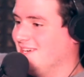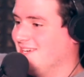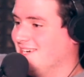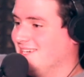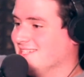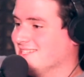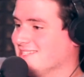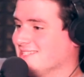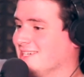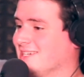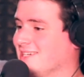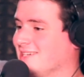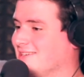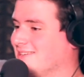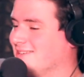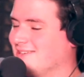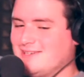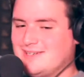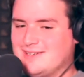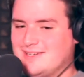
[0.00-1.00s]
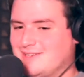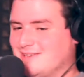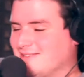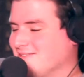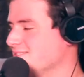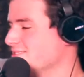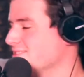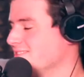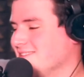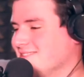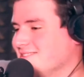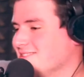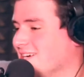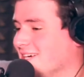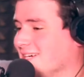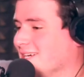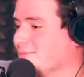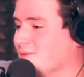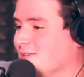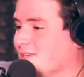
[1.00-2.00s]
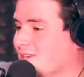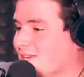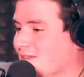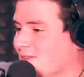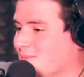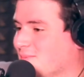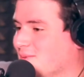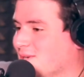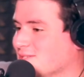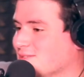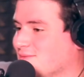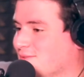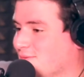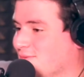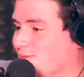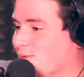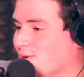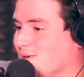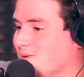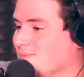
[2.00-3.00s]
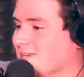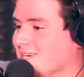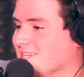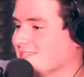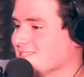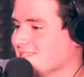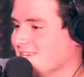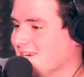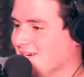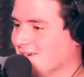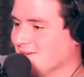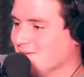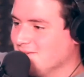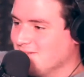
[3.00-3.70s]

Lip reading: And it's like there's not going to be another bus for 40 minutes now.